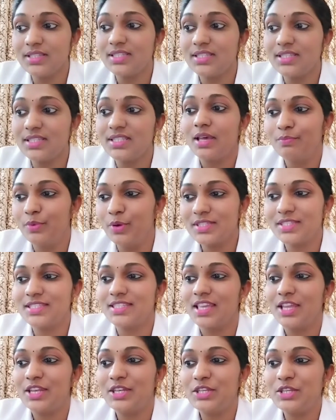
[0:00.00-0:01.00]
books,
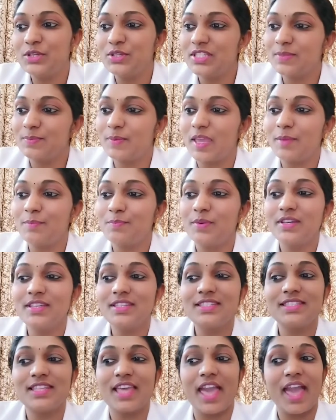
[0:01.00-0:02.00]

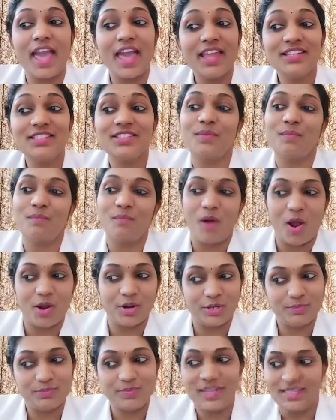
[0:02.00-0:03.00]
newspapers and
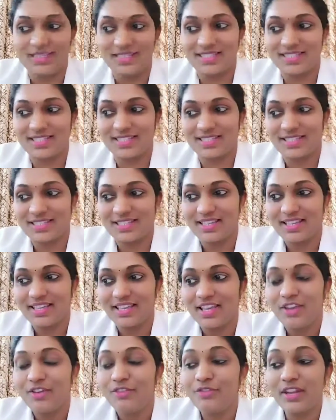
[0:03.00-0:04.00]
monuments.
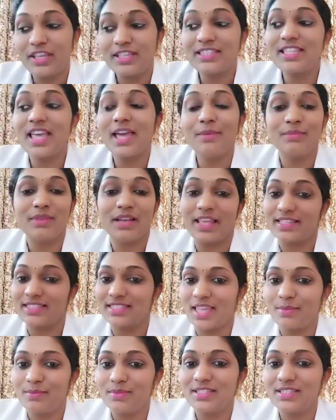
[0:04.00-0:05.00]
For example,
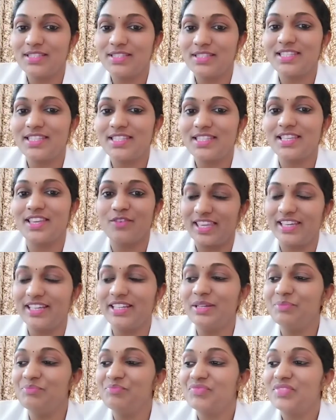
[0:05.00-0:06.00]
examples are given there.